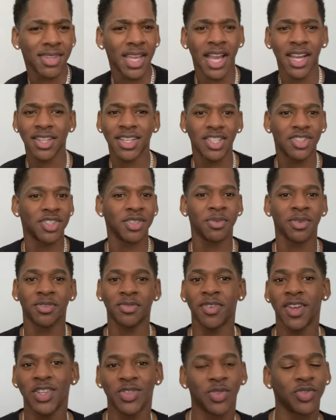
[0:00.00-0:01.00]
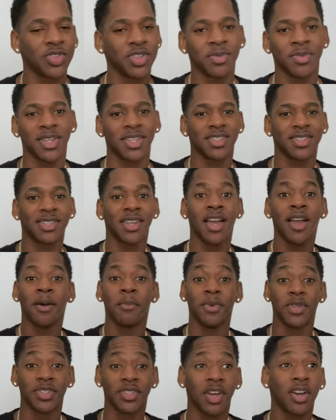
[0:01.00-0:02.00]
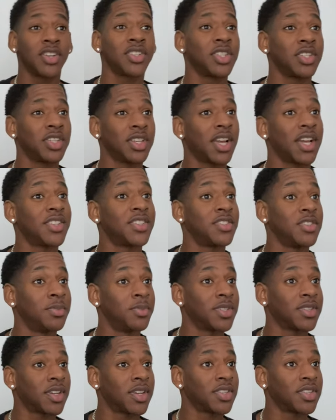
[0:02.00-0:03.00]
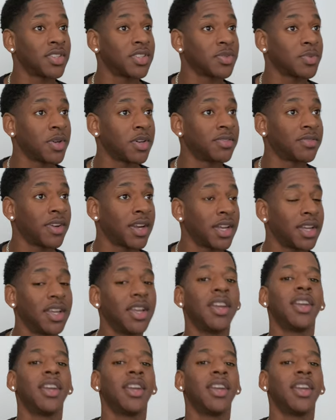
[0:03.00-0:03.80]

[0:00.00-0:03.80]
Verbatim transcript: acne treatment, facial treatments, massaging. You guys do massaging. Oh well, yes, right?